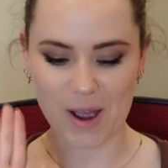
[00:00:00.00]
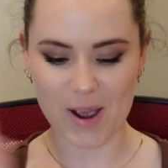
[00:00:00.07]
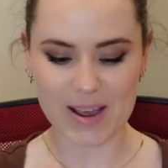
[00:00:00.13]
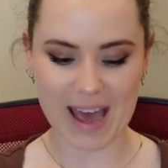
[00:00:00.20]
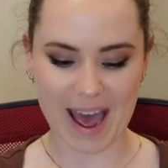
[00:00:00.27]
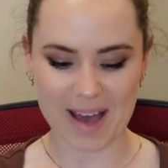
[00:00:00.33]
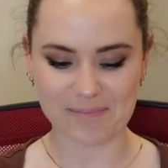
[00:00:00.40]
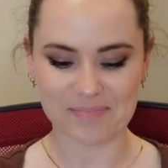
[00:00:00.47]

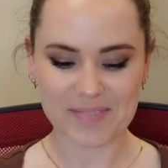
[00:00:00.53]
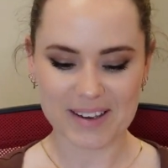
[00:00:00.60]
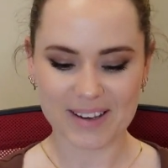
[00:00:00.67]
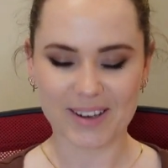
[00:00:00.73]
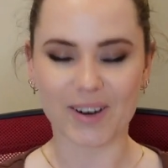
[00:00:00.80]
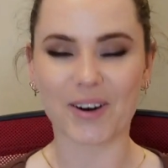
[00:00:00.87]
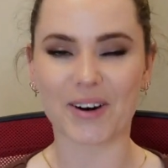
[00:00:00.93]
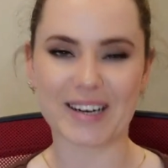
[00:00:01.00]
Okay,
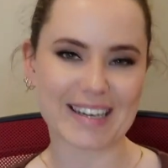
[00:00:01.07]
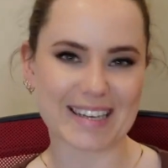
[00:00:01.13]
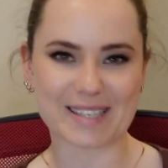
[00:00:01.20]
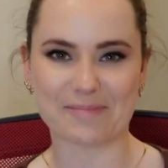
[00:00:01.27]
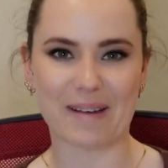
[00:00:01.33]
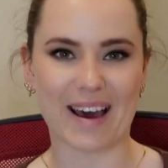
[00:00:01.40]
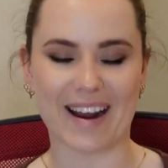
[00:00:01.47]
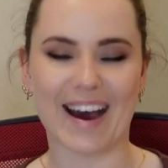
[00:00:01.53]
or it gets
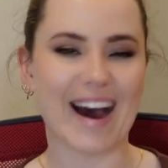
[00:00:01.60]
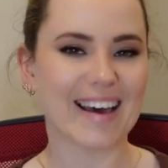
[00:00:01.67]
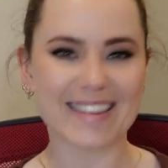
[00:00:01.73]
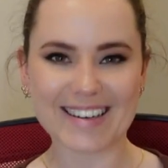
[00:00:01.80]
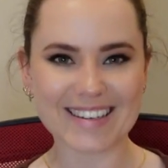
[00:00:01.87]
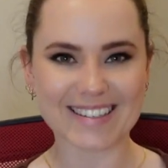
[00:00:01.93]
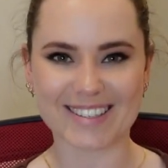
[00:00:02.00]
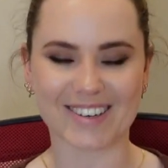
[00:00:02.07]
better. I
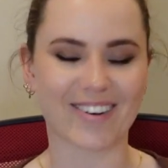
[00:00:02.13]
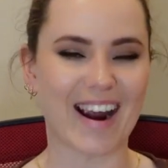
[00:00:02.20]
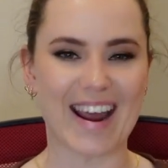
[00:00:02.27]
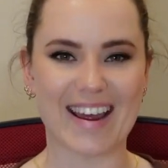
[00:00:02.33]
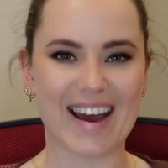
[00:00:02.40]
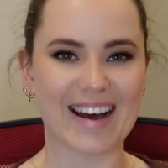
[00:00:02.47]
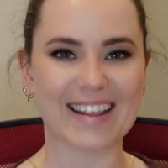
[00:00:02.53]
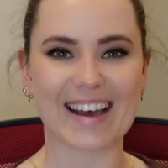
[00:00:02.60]
think it's
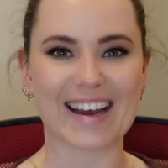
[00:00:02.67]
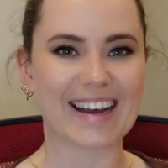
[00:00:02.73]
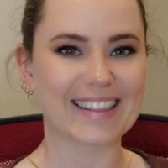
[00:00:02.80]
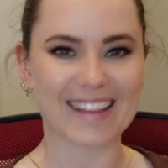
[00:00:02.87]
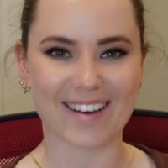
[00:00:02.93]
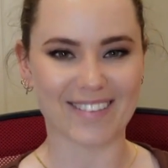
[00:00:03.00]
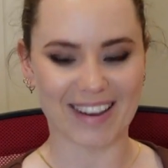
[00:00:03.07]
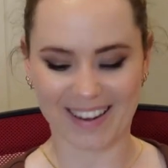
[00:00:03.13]
great. I
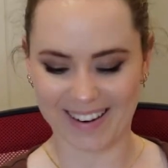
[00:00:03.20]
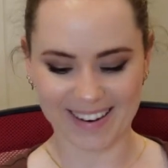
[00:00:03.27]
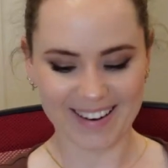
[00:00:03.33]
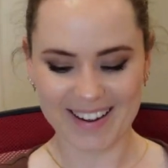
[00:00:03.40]
love it.